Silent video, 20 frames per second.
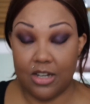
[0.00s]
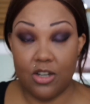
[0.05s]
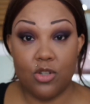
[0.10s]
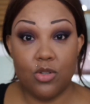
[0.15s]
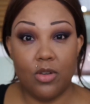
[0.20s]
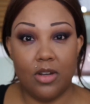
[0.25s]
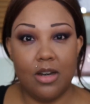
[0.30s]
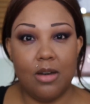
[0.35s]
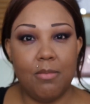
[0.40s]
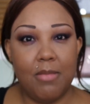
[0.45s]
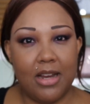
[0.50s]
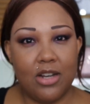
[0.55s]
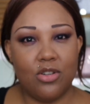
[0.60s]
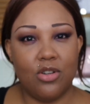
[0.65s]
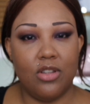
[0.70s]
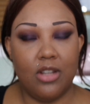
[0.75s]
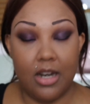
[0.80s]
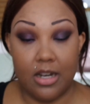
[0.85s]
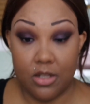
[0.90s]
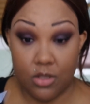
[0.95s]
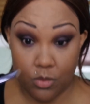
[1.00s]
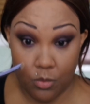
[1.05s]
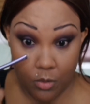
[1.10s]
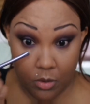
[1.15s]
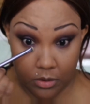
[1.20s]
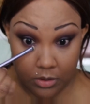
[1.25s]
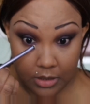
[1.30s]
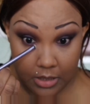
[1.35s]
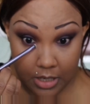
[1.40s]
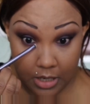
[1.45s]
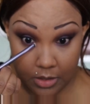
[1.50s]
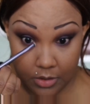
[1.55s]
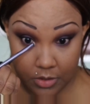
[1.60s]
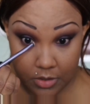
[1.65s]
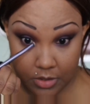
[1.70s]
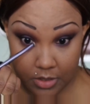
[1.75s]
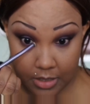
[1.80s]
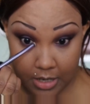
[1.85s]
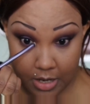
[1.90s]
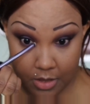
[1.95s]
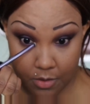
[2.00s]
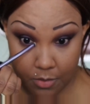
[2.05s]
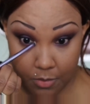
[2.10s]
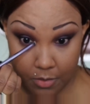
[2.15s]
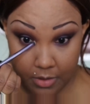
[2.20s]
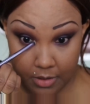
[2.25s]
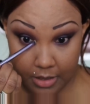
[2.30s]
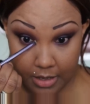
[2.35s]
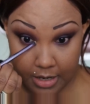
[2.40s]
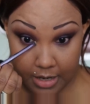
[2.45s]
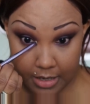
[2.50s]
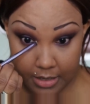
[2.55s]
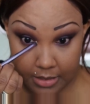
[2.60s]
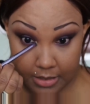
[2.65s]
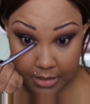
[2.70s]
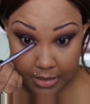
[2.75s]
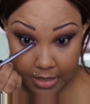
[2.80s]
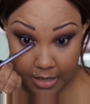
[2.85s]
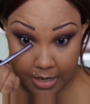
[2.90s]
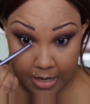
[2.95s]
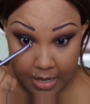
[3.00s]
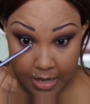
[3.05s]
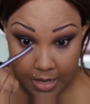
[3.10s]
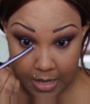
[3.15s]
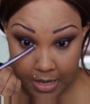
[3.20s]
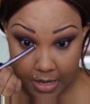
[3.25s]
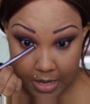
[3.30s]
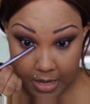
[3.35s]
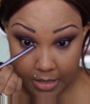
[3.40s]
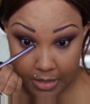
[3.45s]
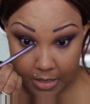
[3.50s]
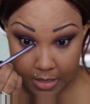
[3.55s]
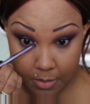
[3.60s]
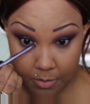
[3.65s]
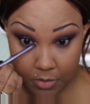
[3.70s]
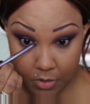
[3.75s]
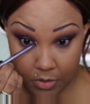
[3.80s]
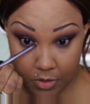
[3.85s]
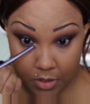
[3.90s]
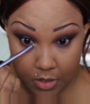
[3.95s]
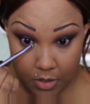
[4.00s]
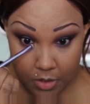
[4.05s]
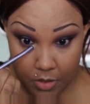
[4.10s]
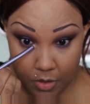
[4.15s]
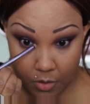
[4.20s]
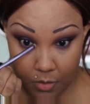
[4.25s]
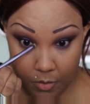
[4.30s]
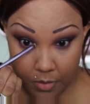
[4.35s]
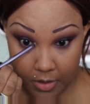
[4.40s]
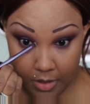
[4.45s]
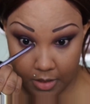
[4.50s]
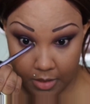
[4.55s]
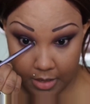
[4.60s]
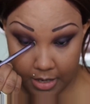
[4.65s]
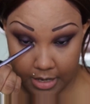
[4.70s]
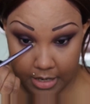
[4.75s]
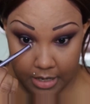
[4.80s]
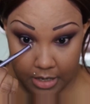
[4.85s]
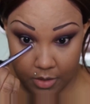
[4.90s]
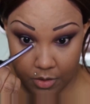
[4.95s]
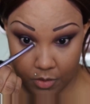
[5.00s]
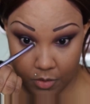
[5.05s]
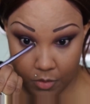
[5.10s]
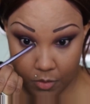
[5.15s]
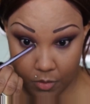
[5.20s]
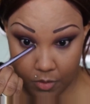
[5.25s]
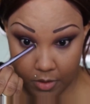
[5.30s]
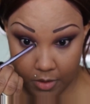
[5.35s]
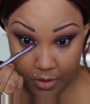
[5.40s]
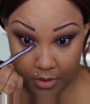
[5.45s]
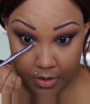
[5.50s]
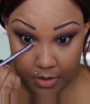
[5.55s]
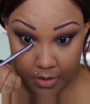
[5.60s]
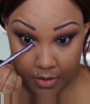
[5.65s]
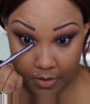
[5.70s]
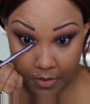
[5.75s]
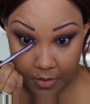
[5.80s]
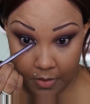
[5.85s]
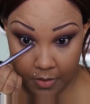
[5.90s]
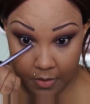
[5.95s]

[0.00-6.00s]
I just wanted to make sure that I swirled the colors together really nicely. And then I'm just going to go in that inner corner.